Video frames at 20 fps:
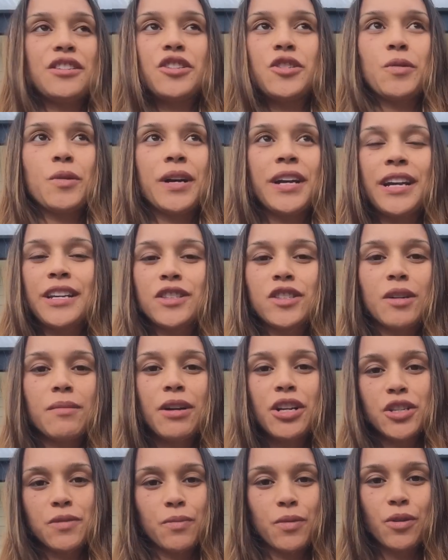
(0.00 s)
enjoy it so
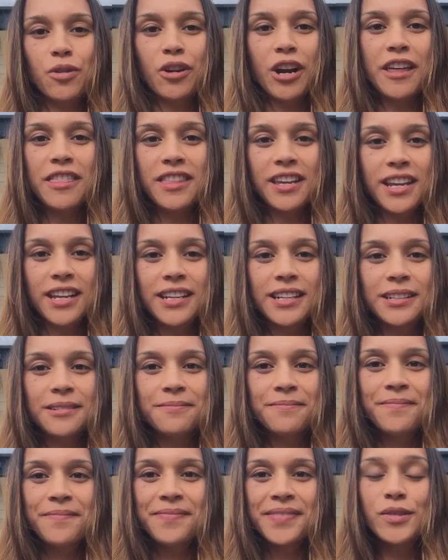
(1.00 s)
much more, I think.
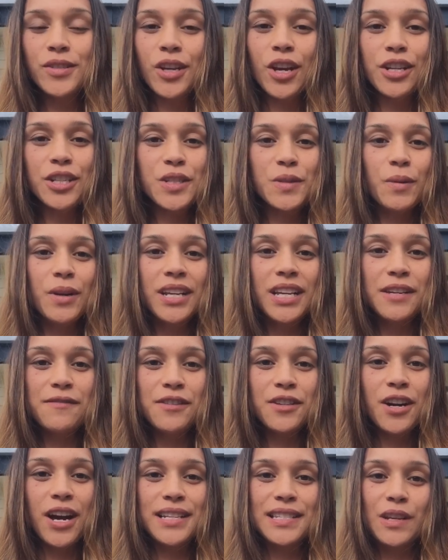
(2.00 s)
Also, I just want to give
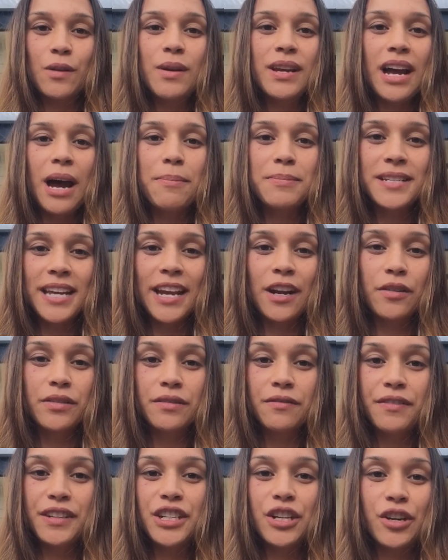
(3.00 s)
you guys a quick update on
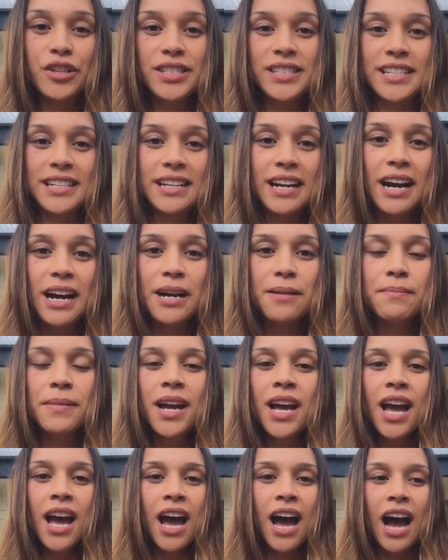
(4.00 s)
the videos to come.
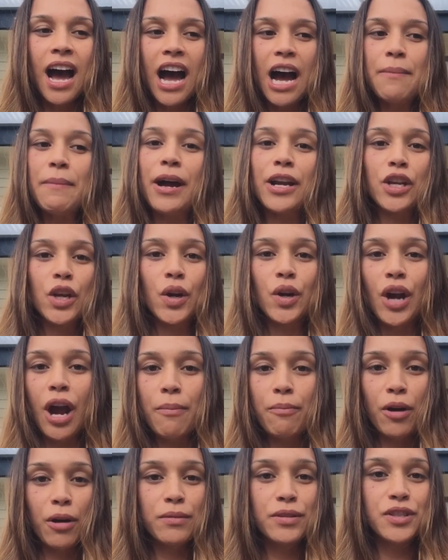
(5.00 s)
Um, I know
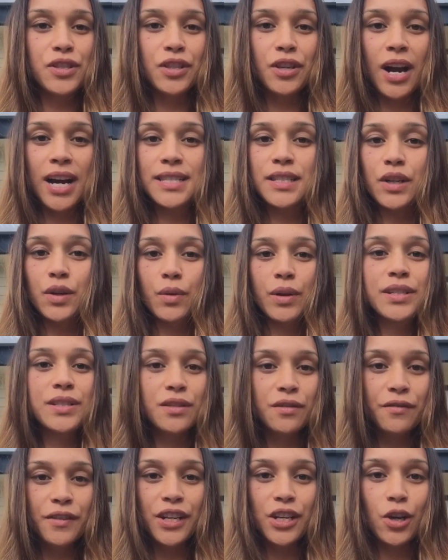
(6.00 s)
I promised you guys a
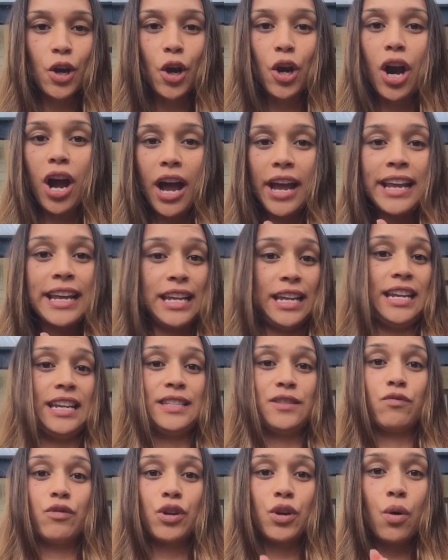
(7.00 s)
crystal video. It
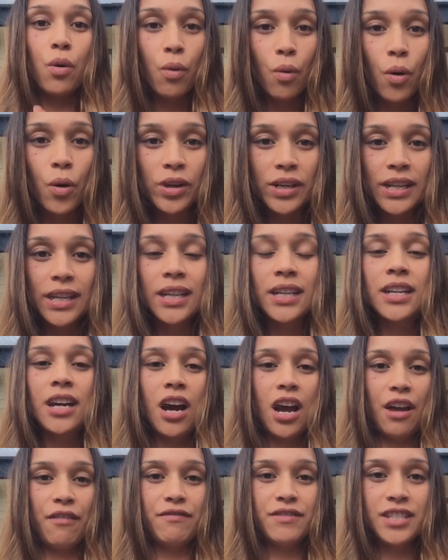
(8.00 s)
is recorded,
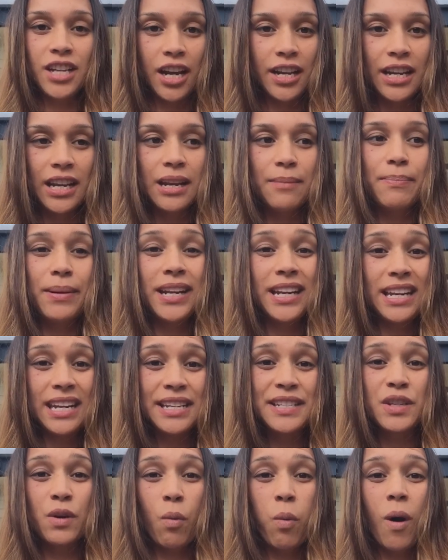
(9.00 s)
I've done it, but it
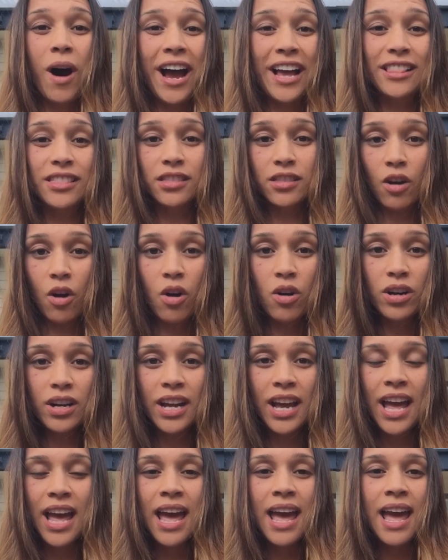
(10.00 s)
is quite long.